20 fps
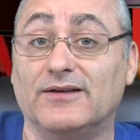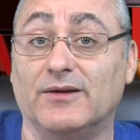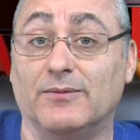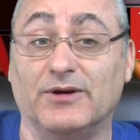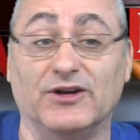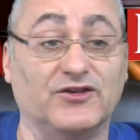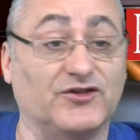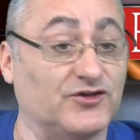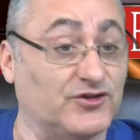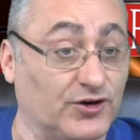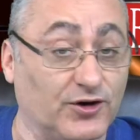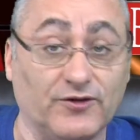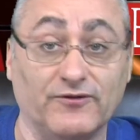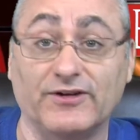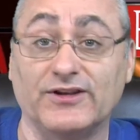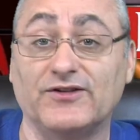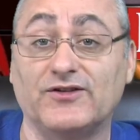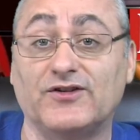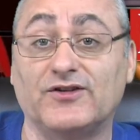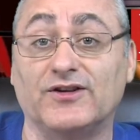to be
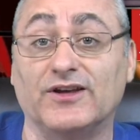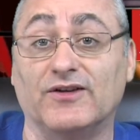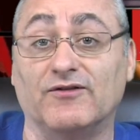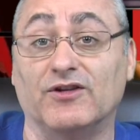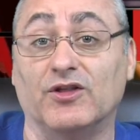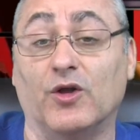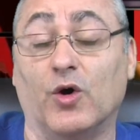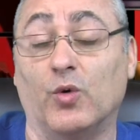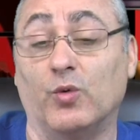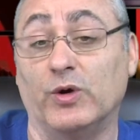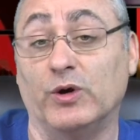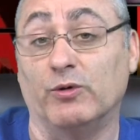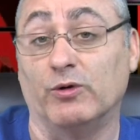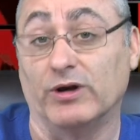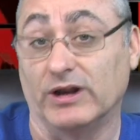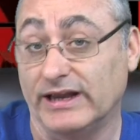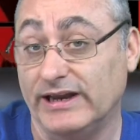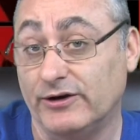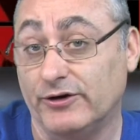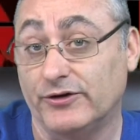servants, even though we were
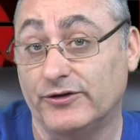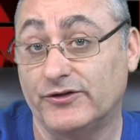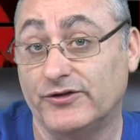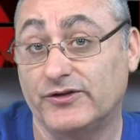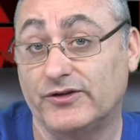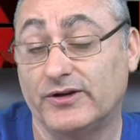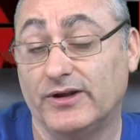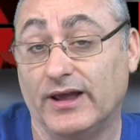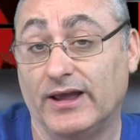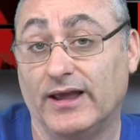leaders.